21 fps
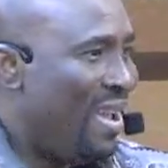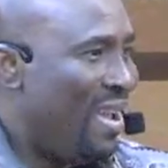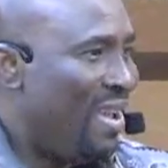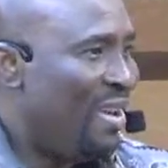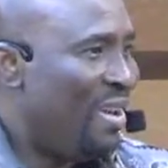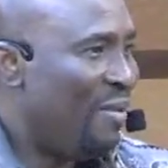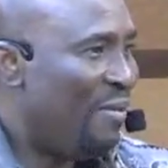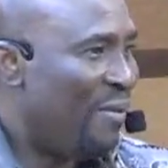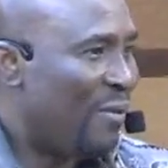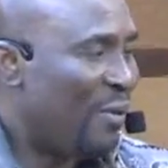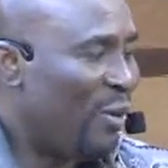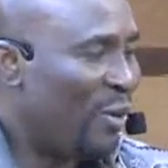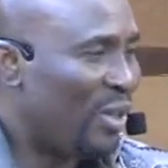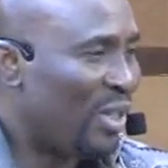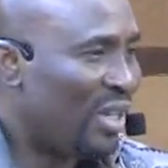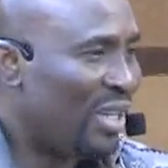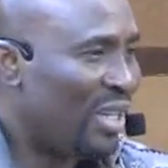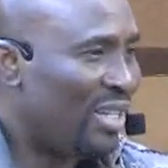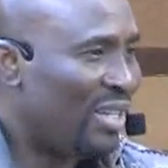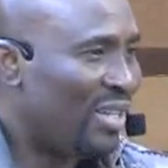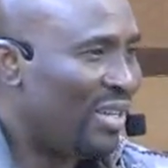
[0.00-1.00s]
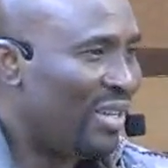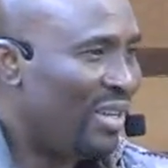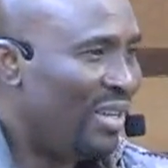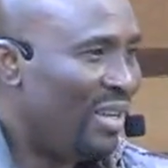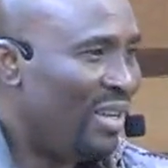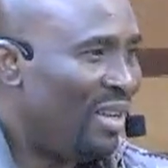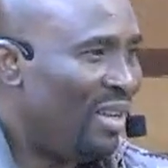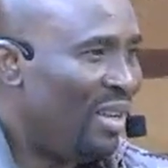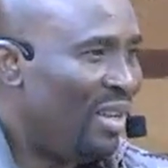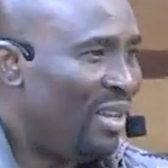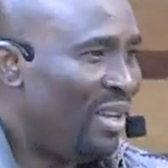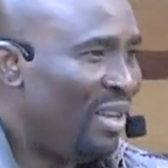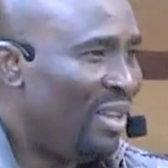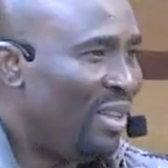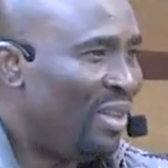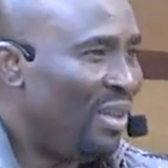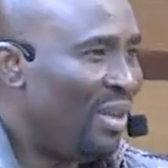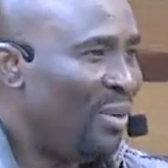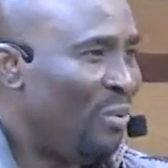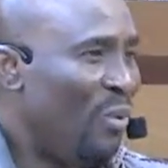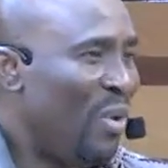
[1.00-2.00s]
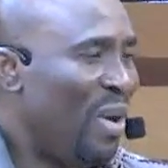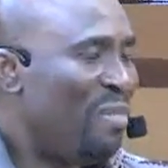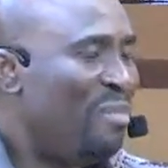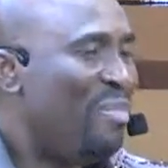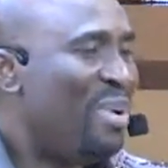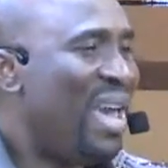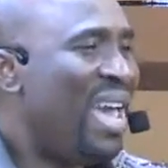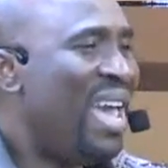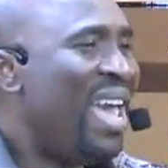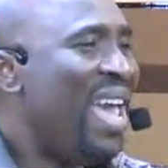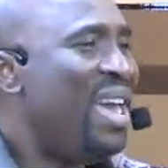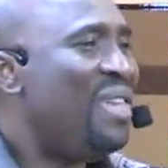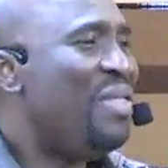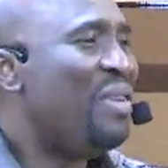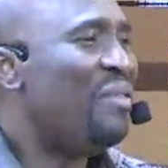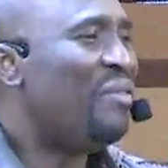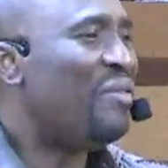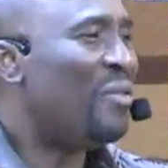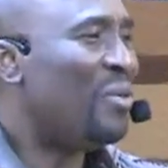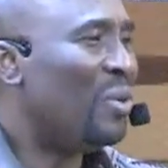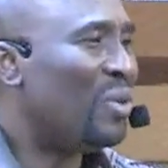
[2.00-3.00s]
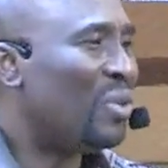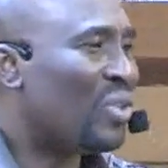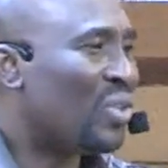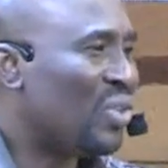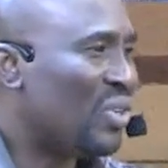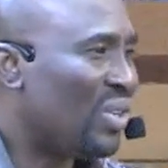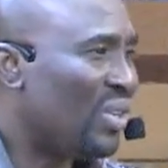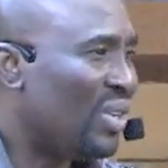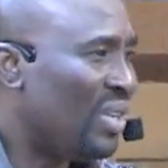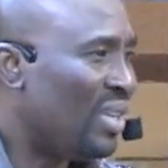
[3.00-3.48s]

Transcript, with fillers: the fruit, we bear the fruits.